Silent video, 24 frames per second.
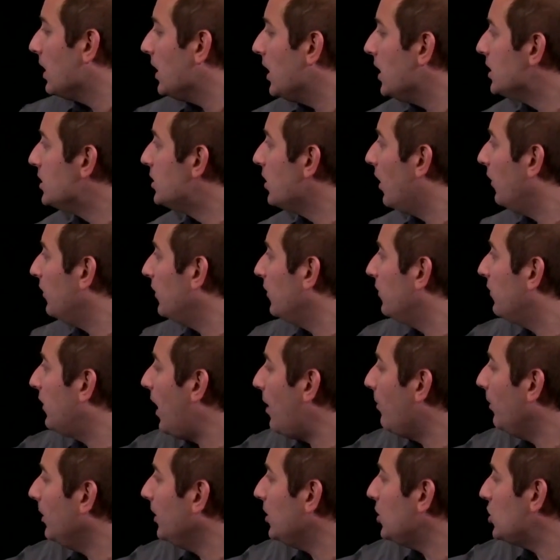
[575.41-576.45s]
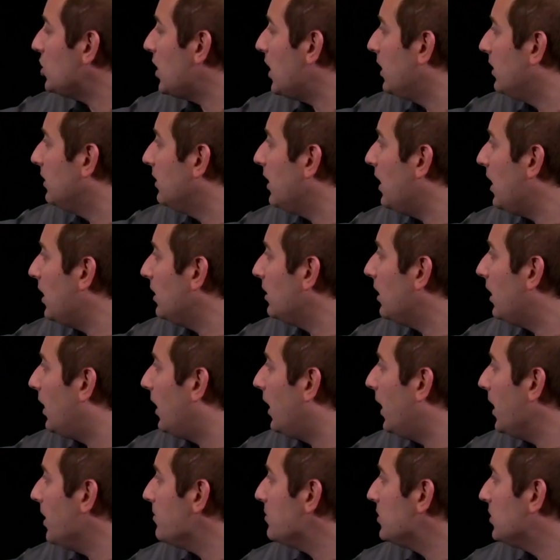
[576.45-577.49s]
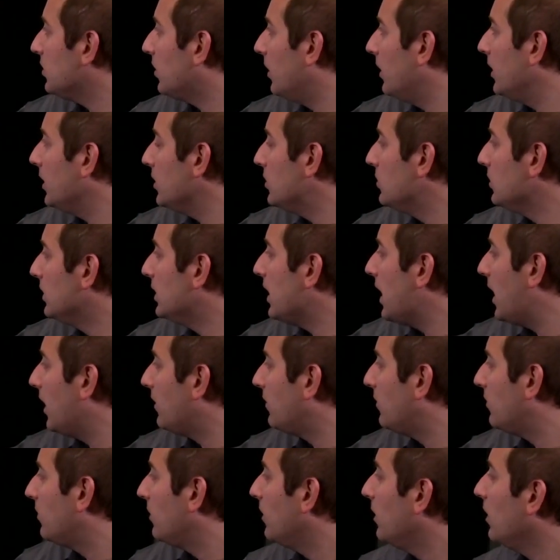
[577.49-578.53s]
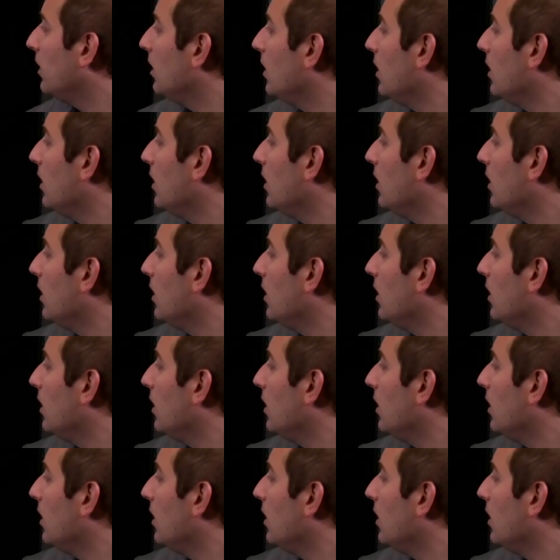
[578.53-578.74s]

It does establish, and then I'm starting to get